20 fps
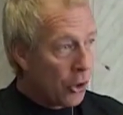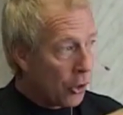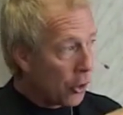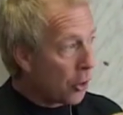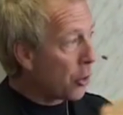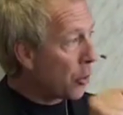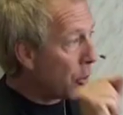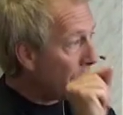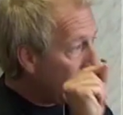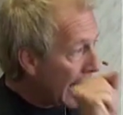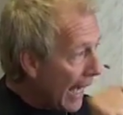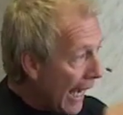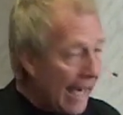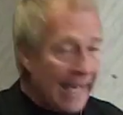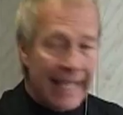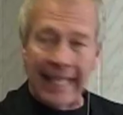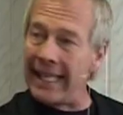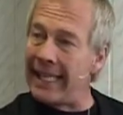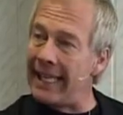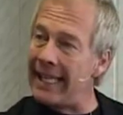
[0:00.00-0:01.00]
You're
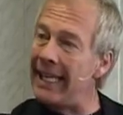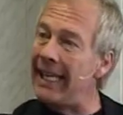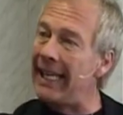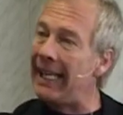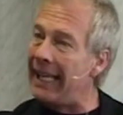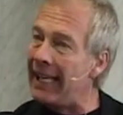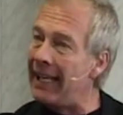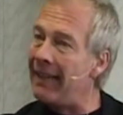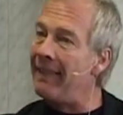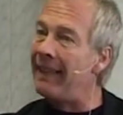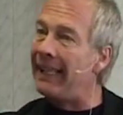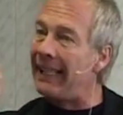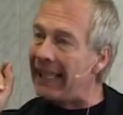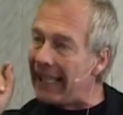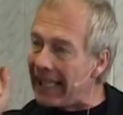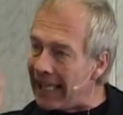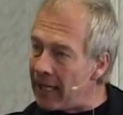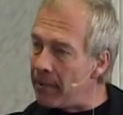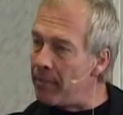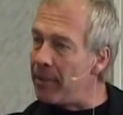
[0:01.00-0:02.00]
created in the
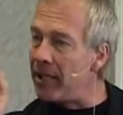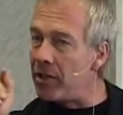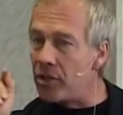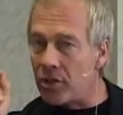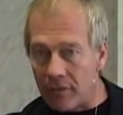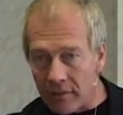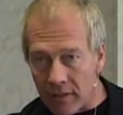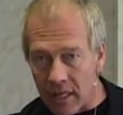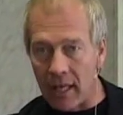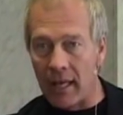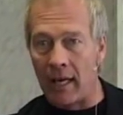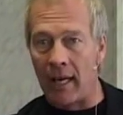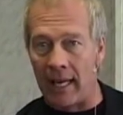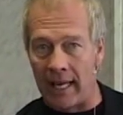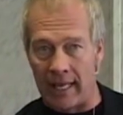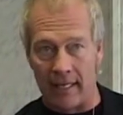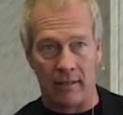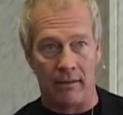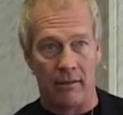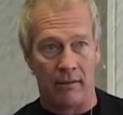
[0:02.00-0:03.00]
image of
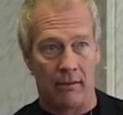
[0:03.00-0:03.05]
God.